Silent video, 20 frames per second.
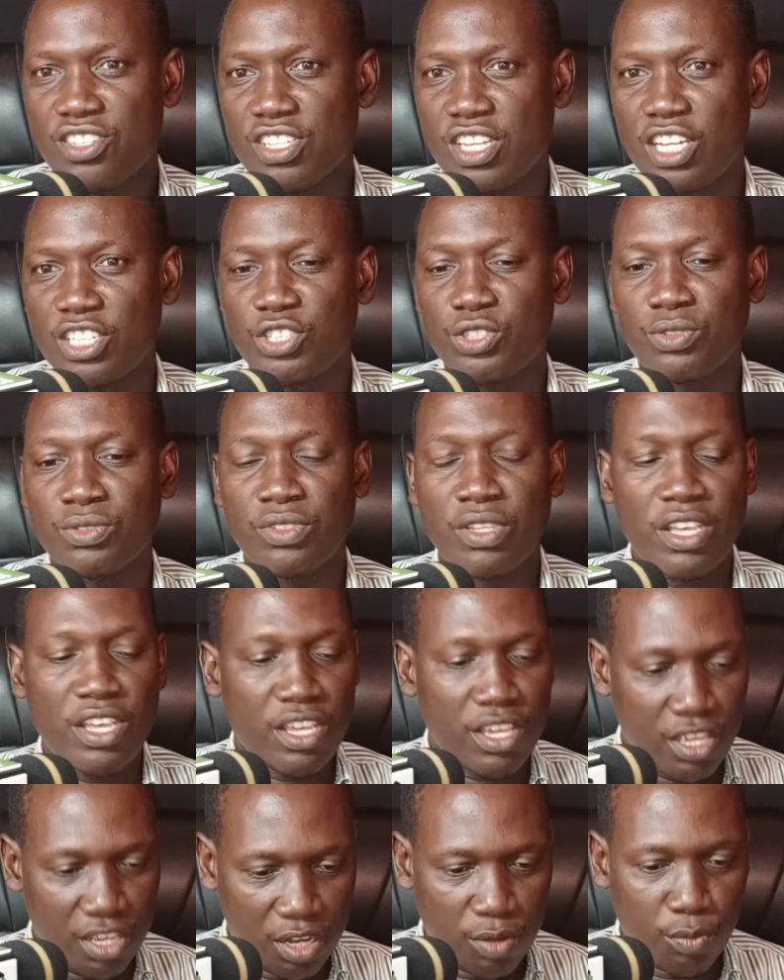discussion,
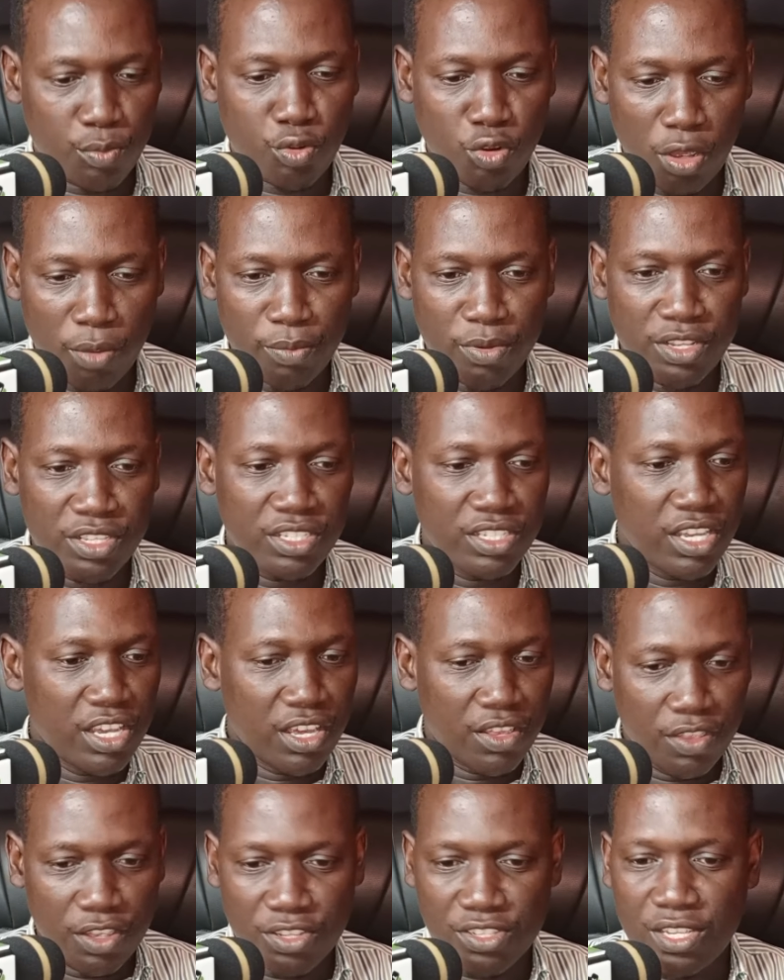and probably
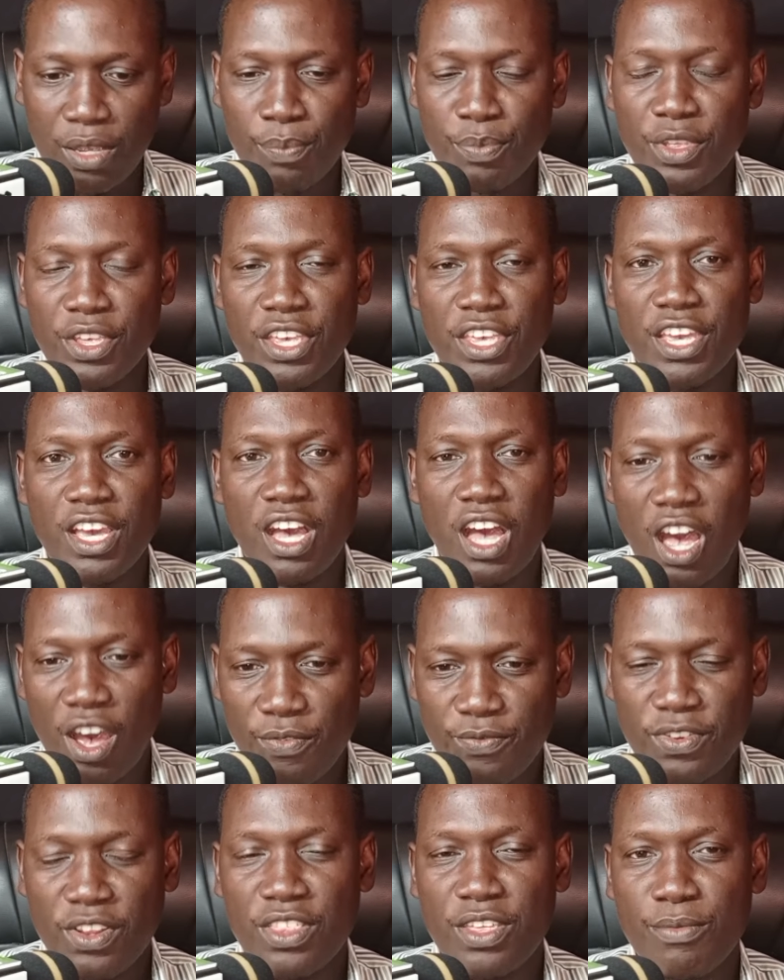there's something here
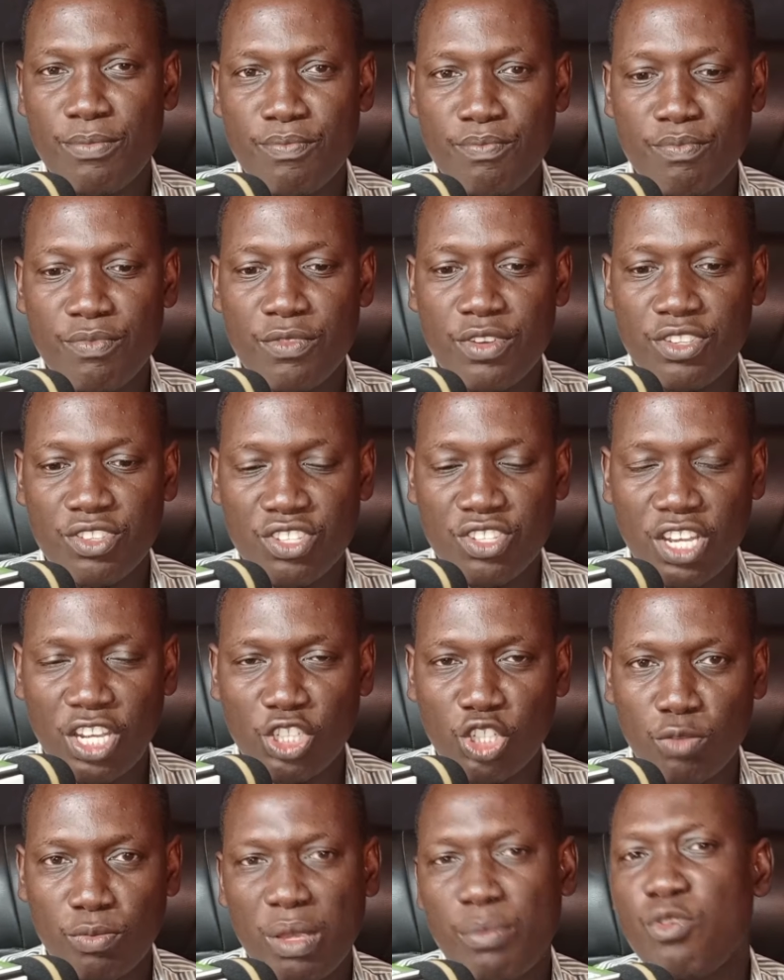after the
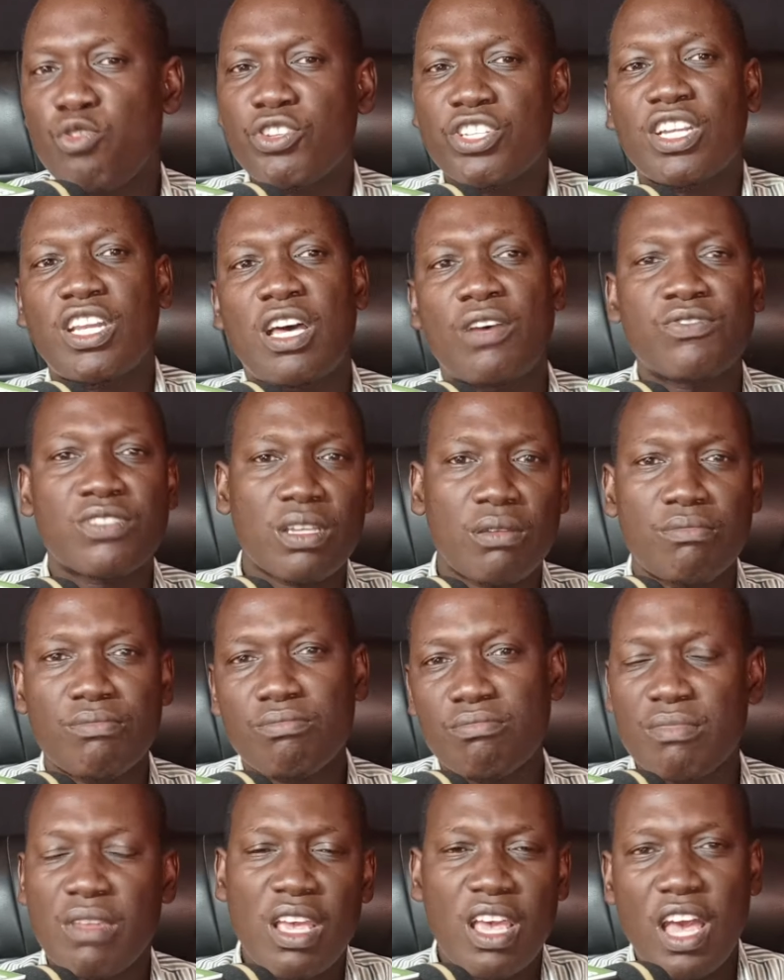discussion. Maybe we shall have
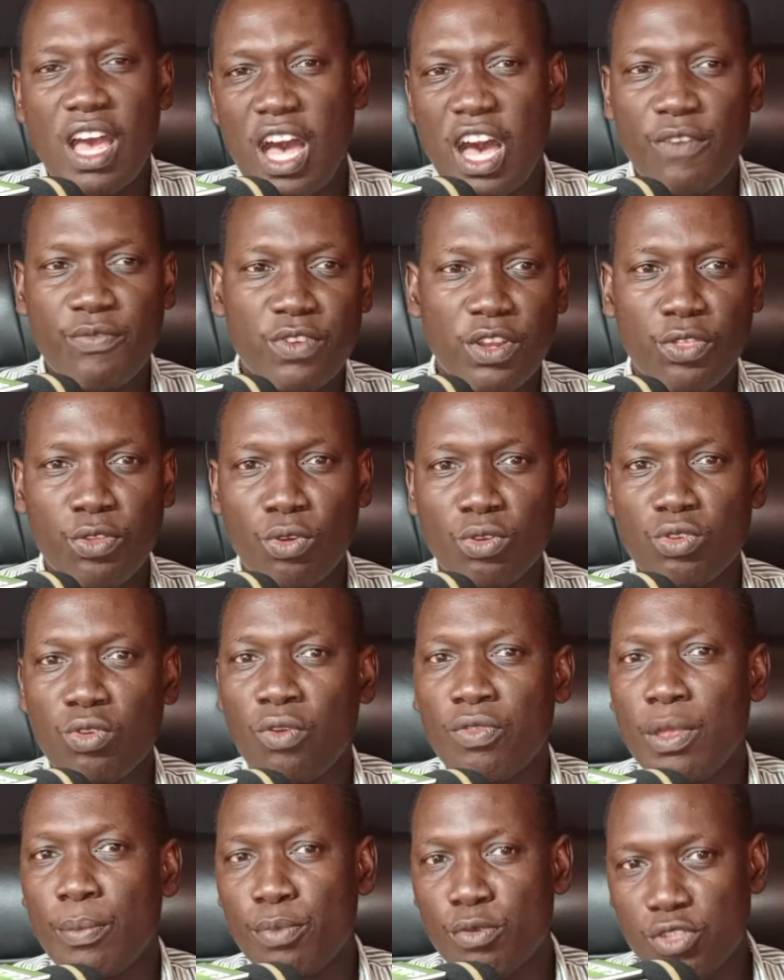some afterthought
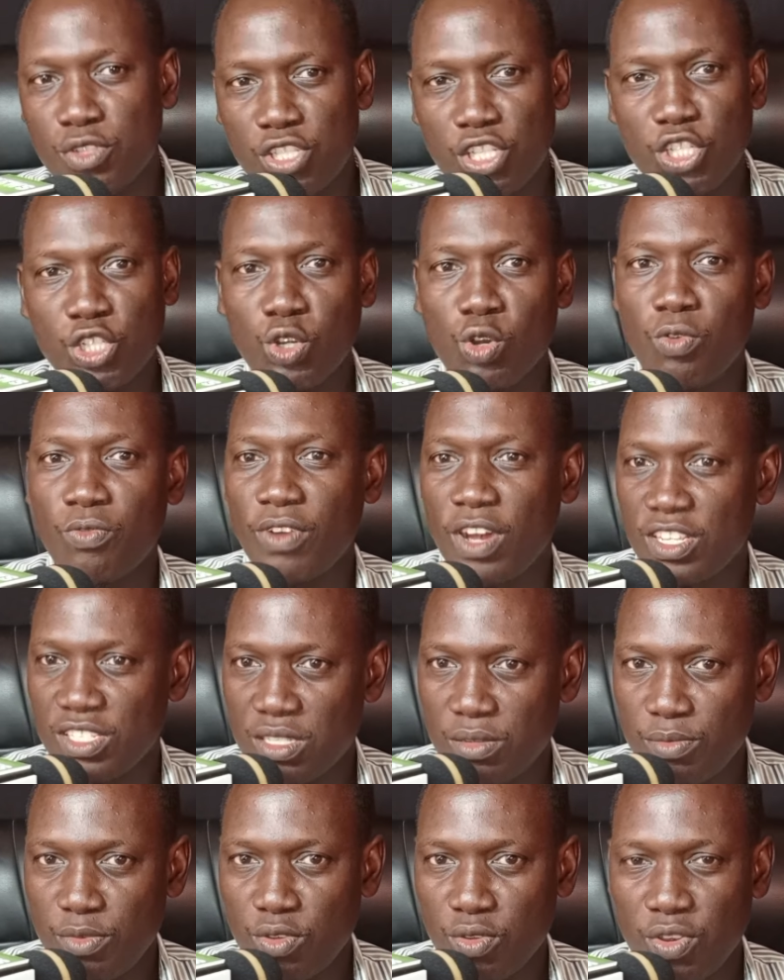on the position of
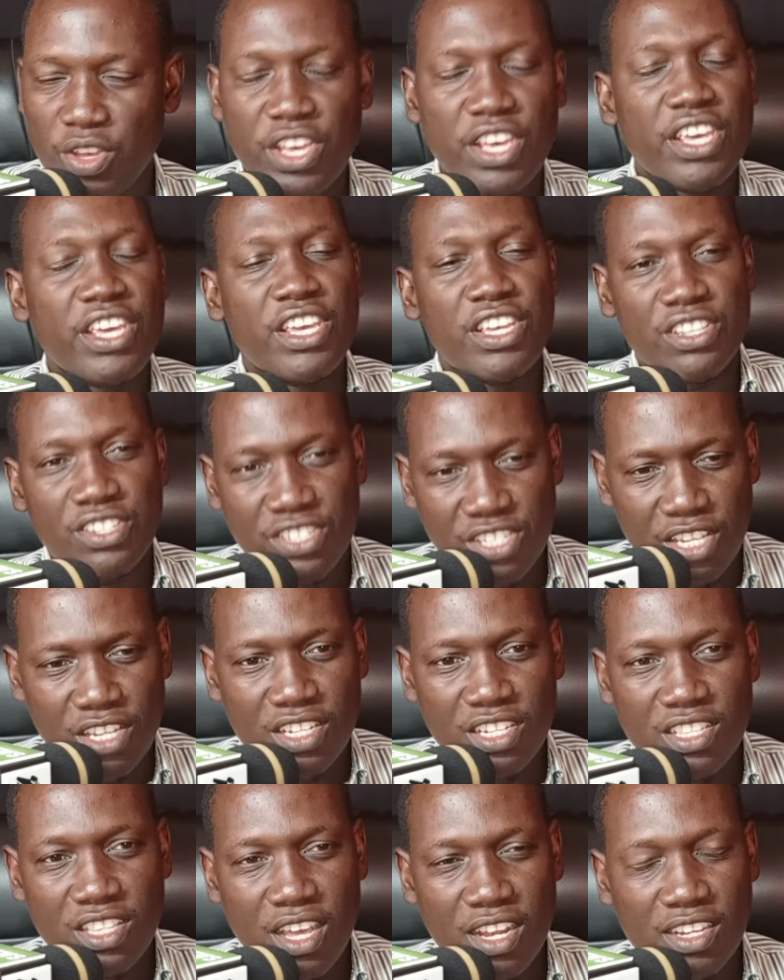Azimio. Is
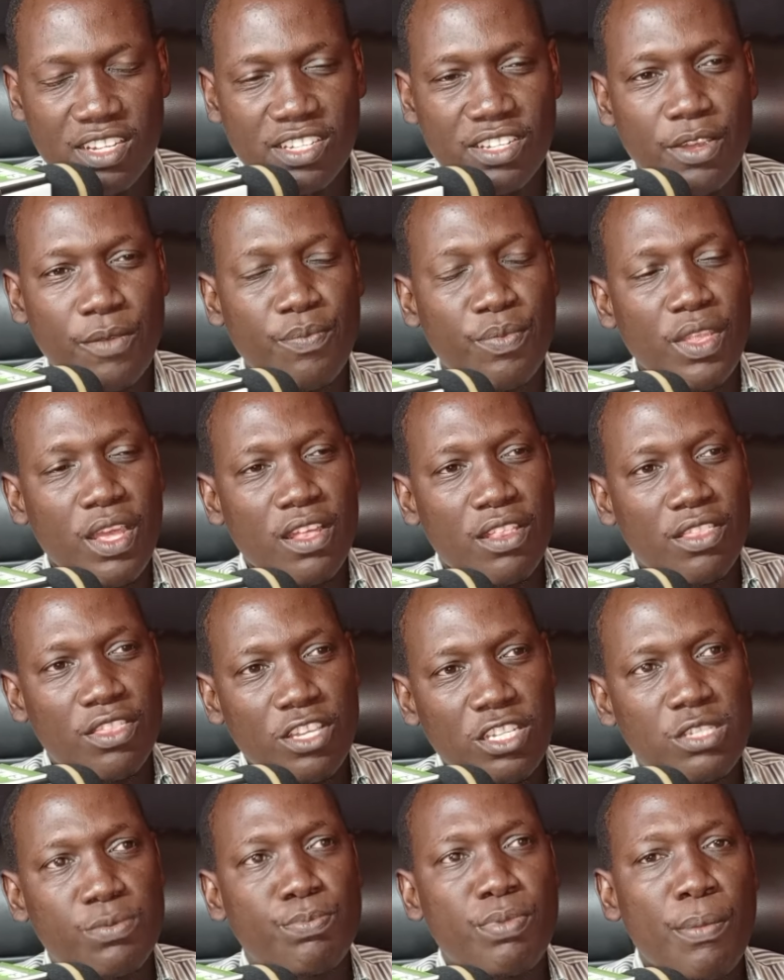it that
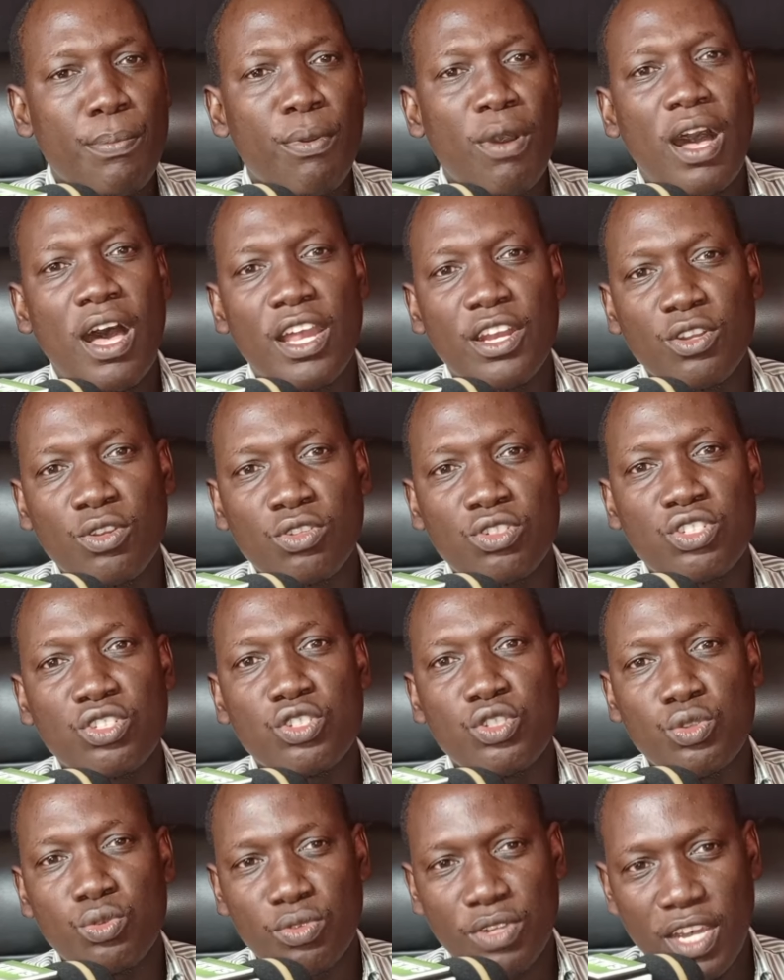these people are not
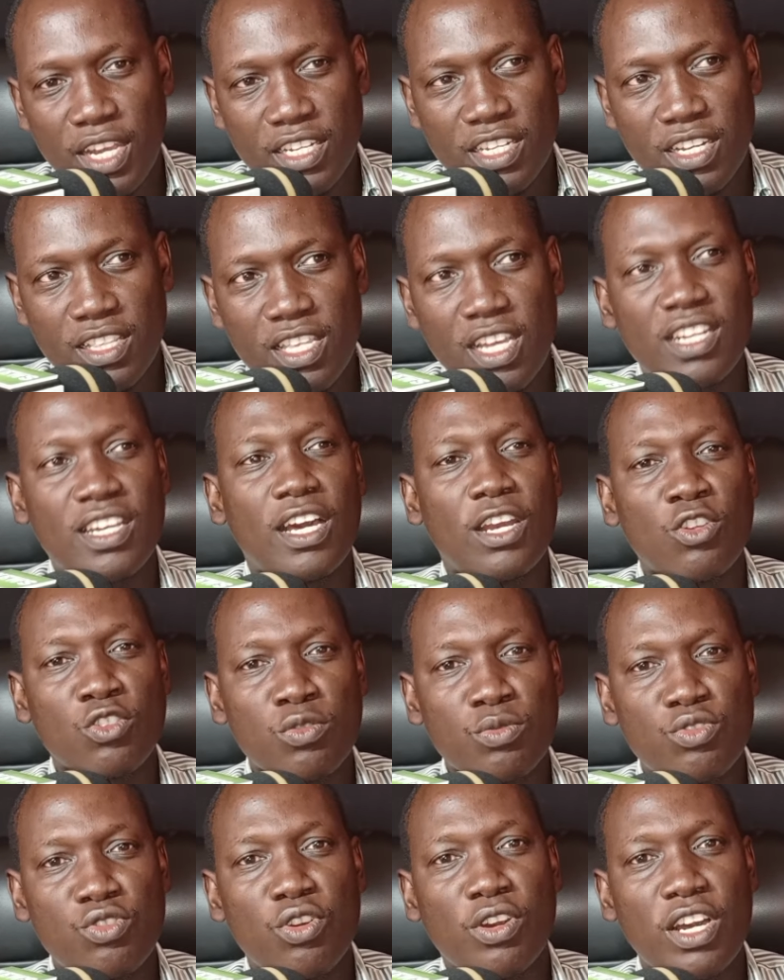united, that
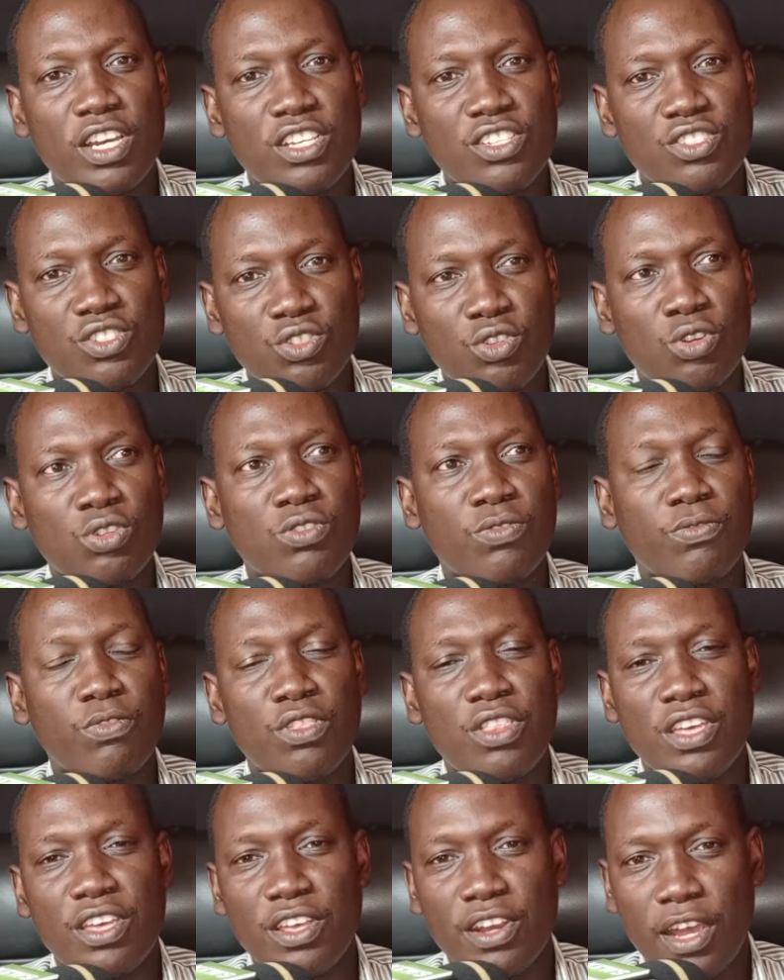Kalonzo Musyoka is not
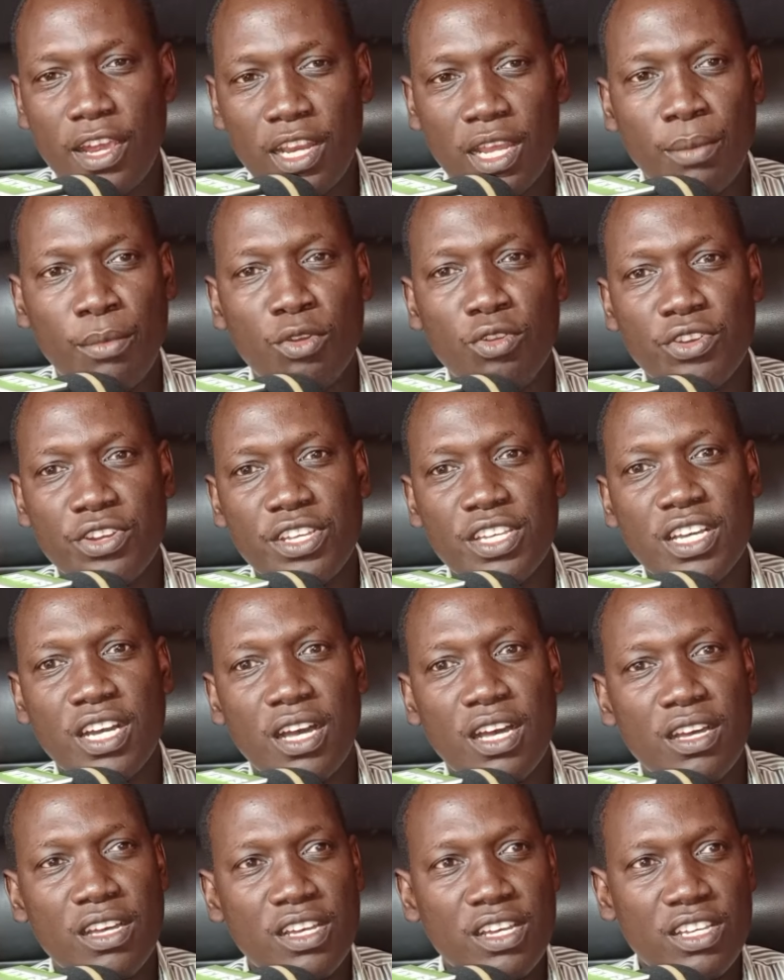for the Raila Amolo
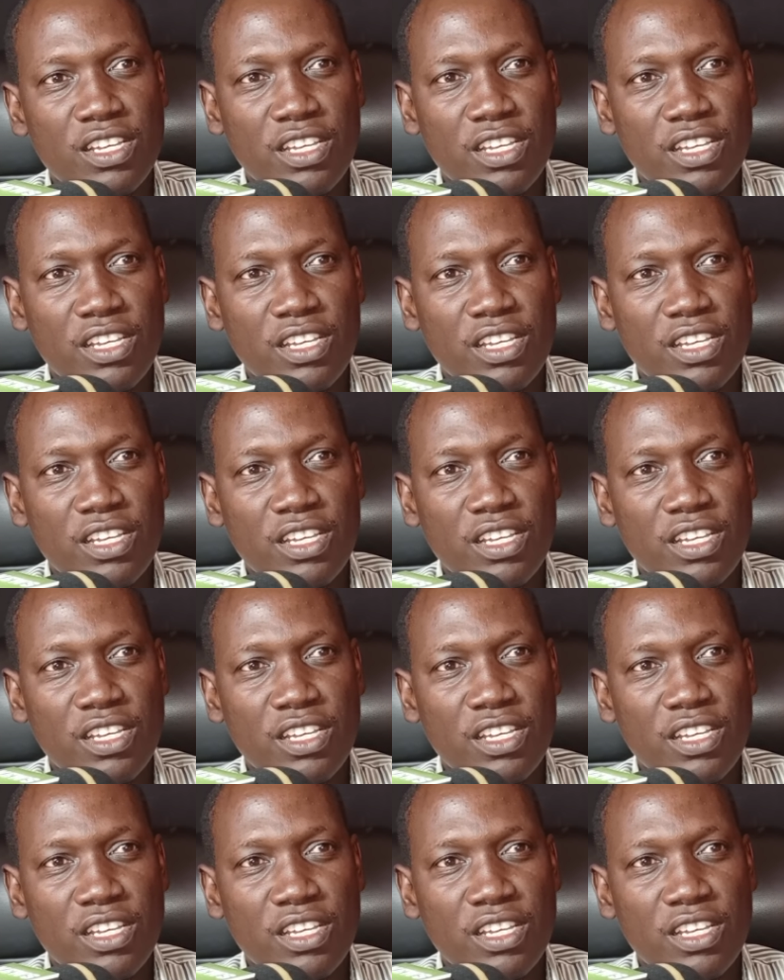Odinga